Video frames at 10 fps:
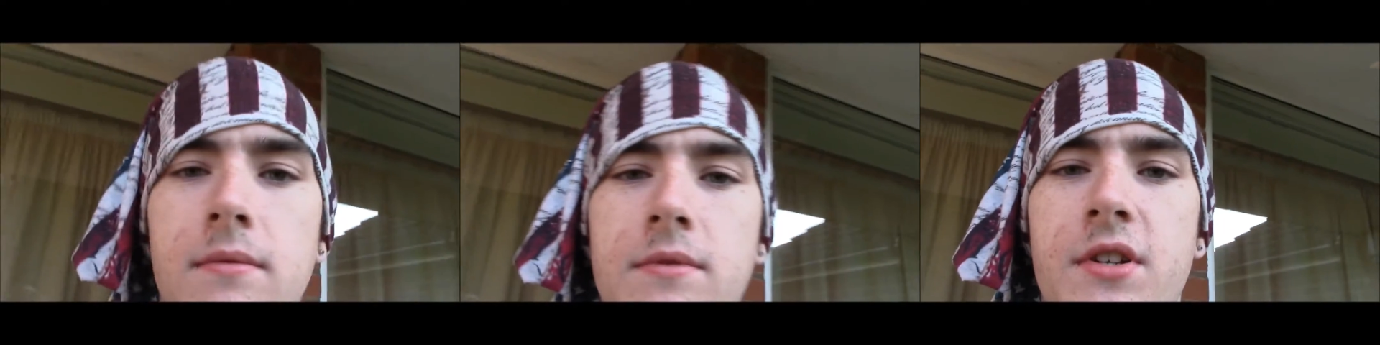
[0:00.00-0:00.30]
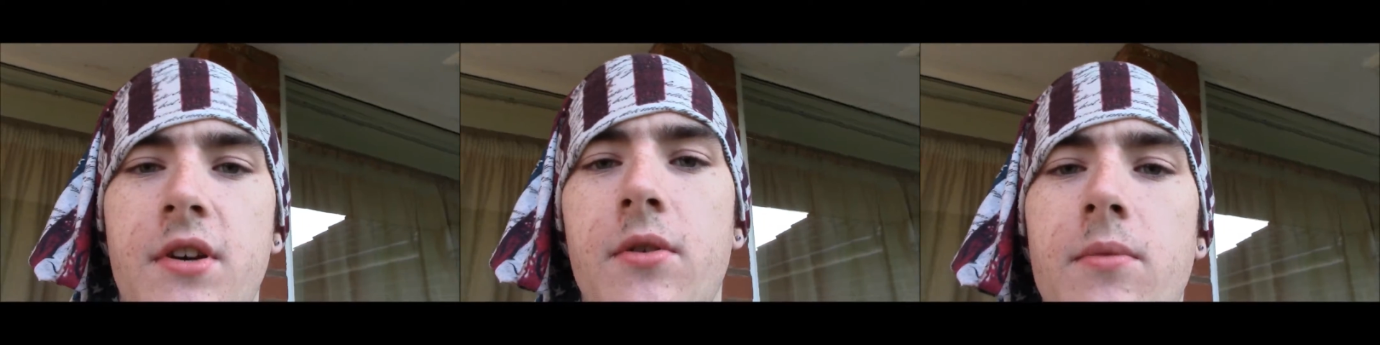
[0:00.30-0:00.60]

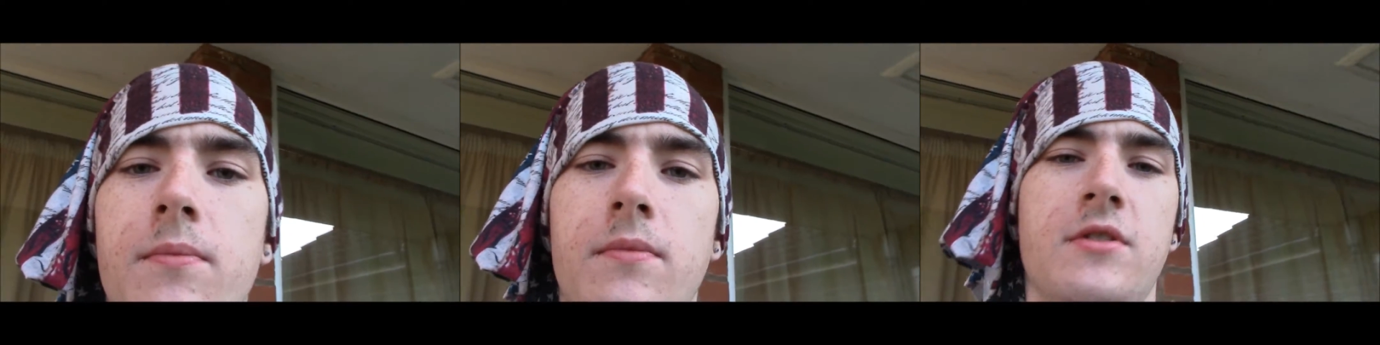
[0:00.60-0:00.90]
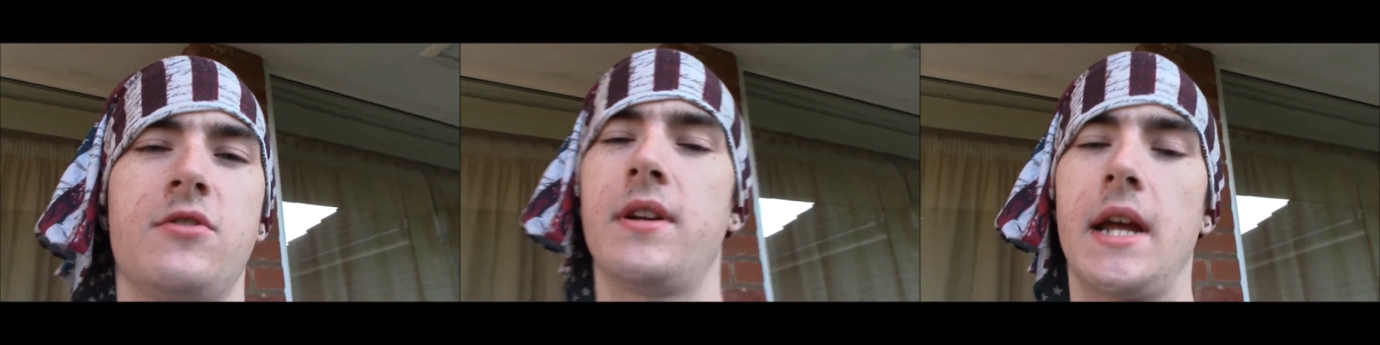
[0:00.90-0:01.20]
So,
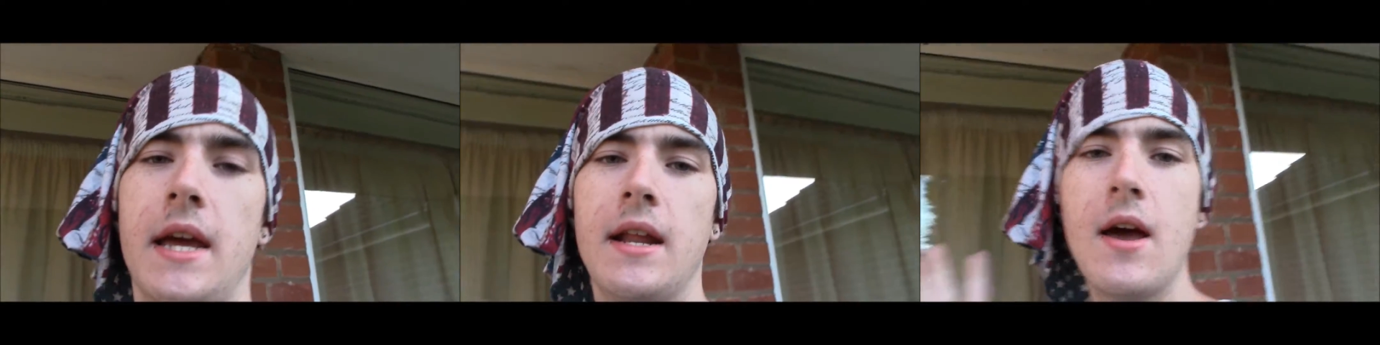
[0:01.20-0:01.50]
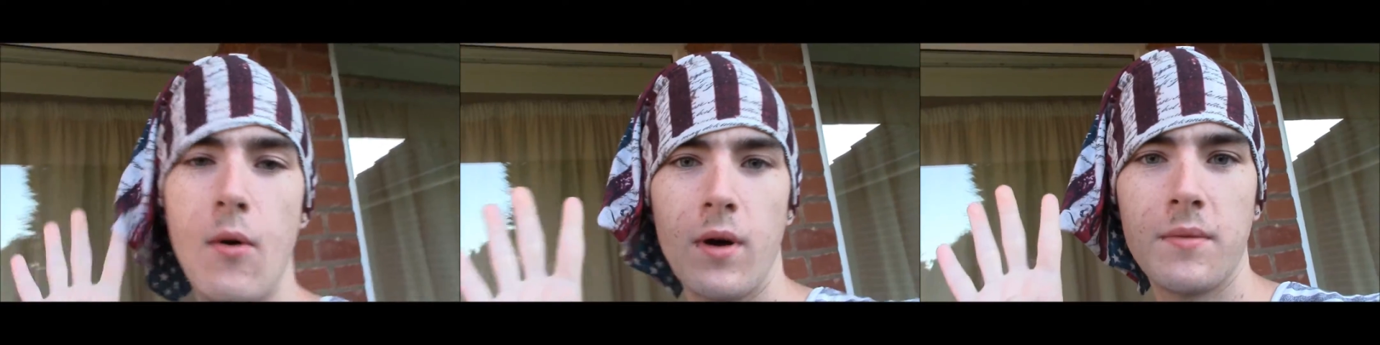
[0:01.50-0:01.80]
let's try that again.
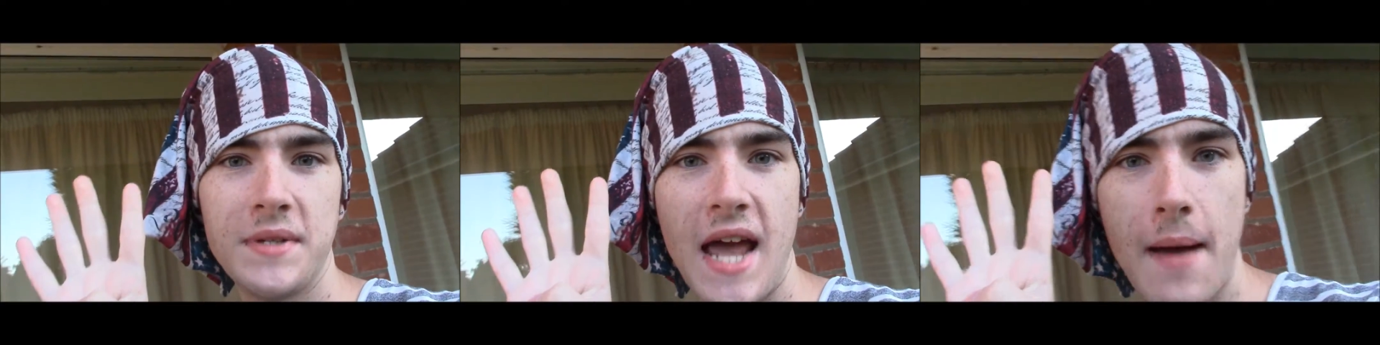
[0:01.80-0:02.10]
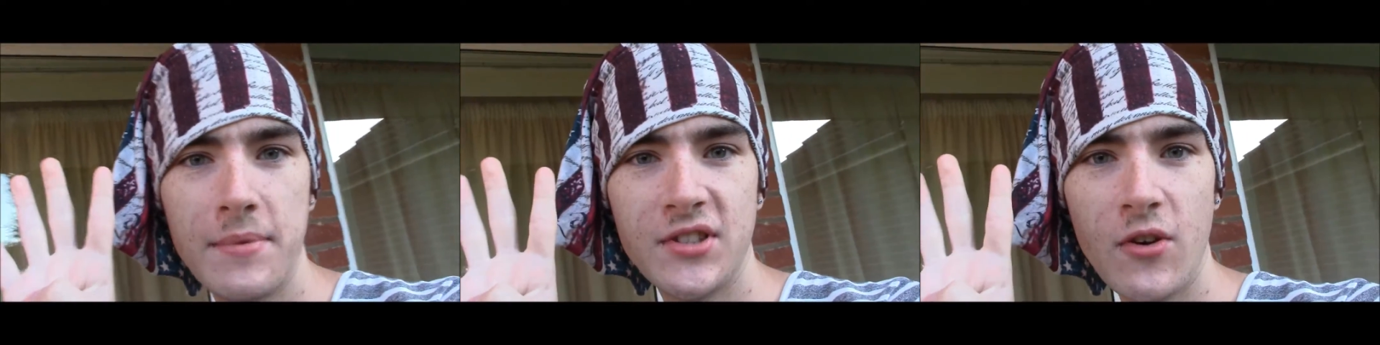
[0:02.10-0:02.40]
Welcome to
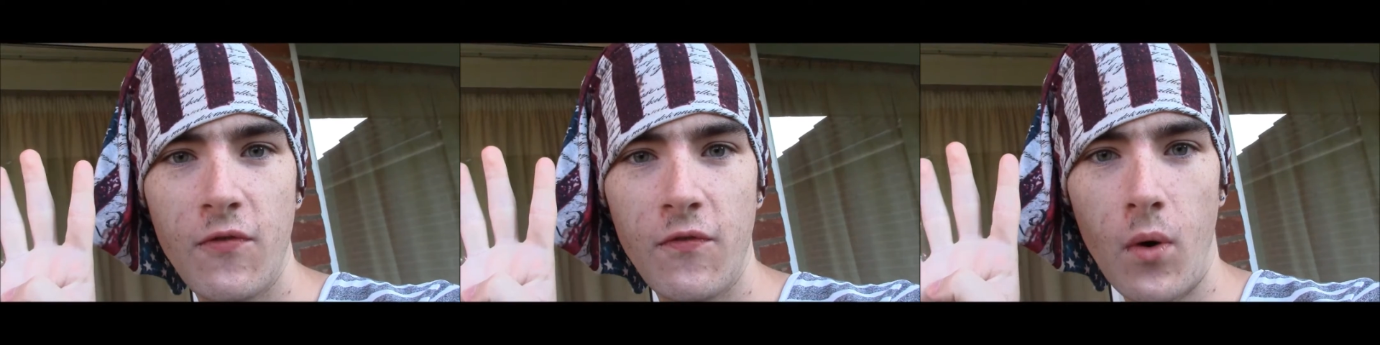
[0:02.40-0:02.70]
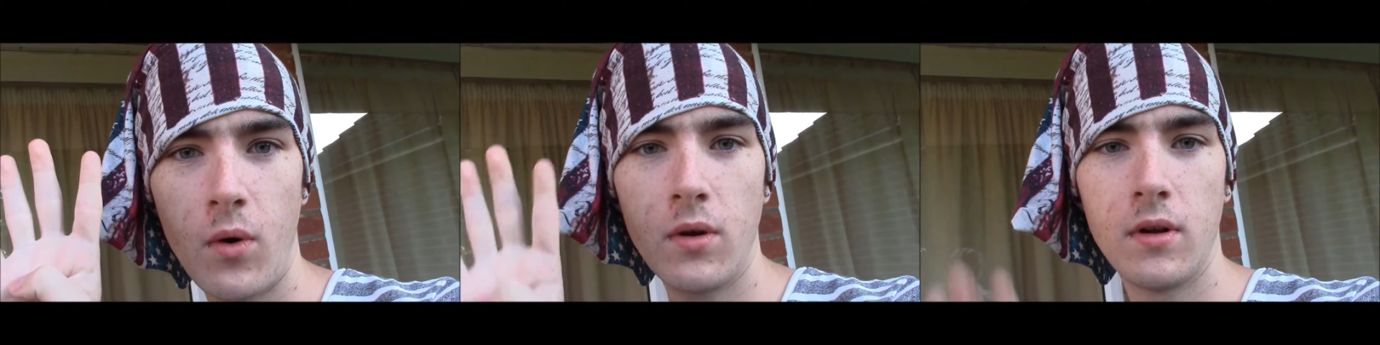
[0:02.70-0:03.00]
episode
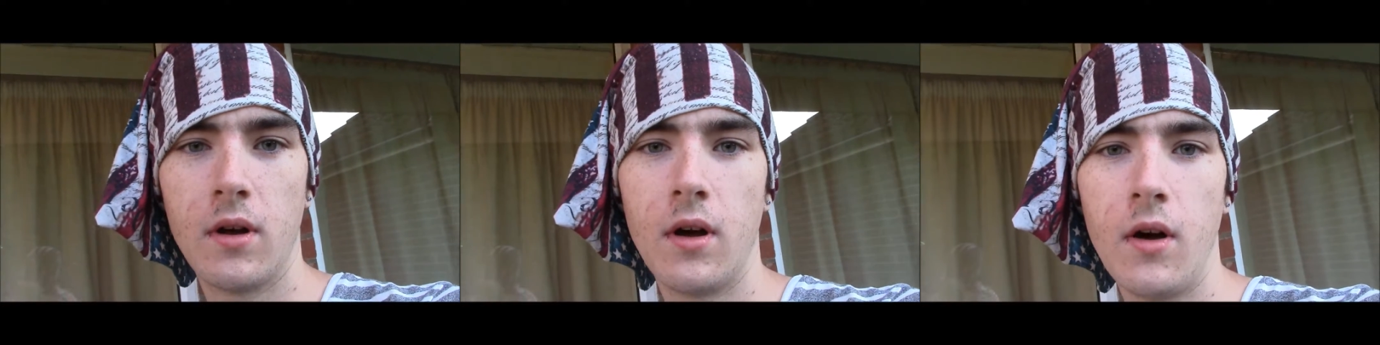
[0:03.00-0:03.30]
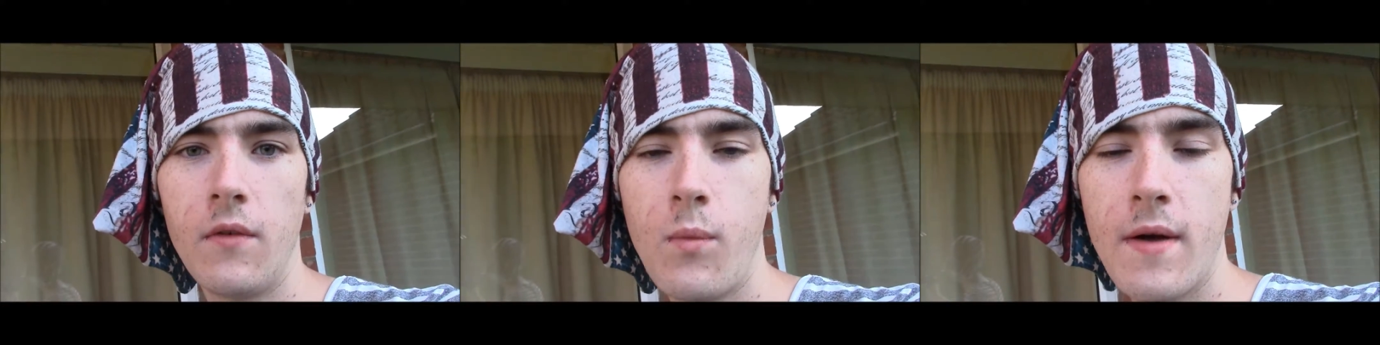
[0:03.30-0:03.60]
4
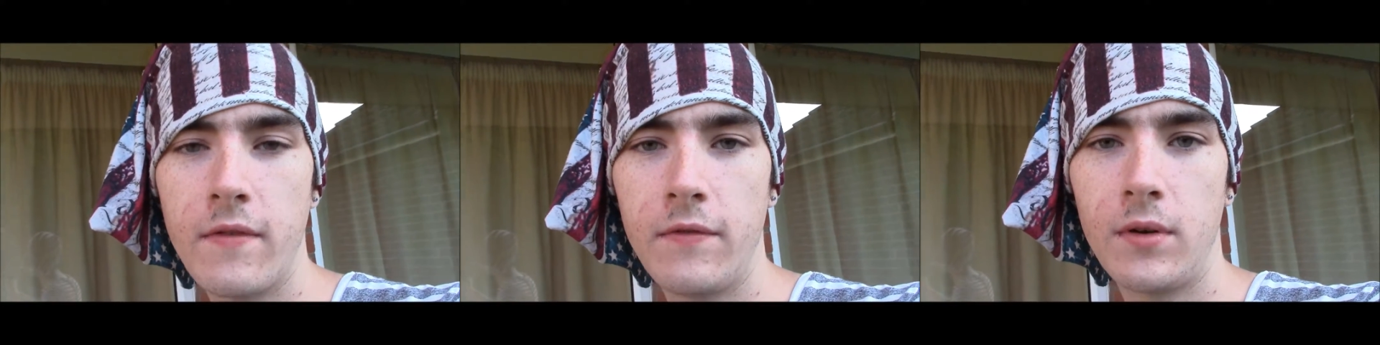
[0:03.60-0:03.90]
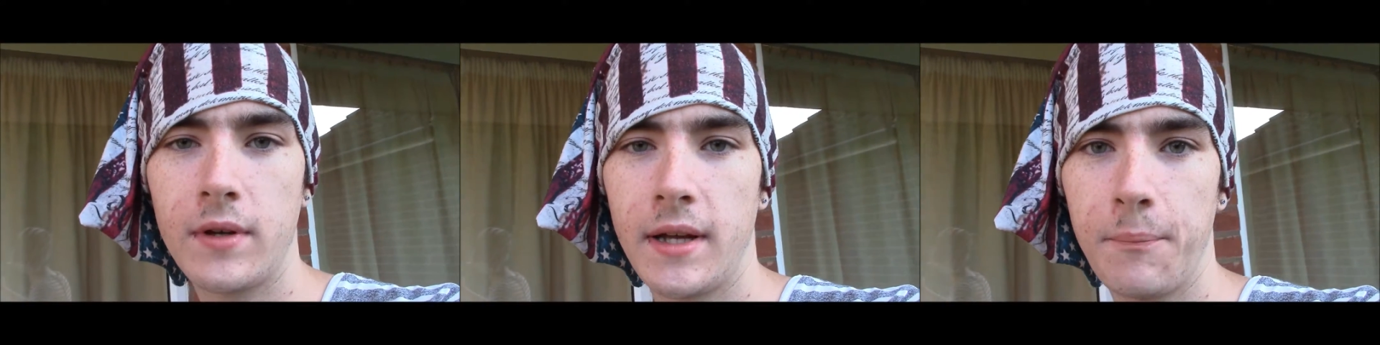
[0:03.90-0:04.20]
of weather
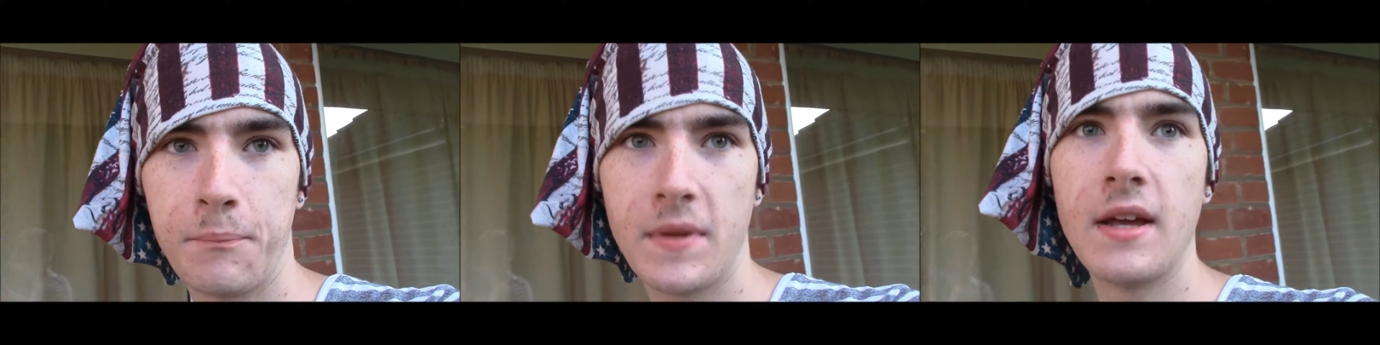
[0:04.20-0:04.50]
vlogging.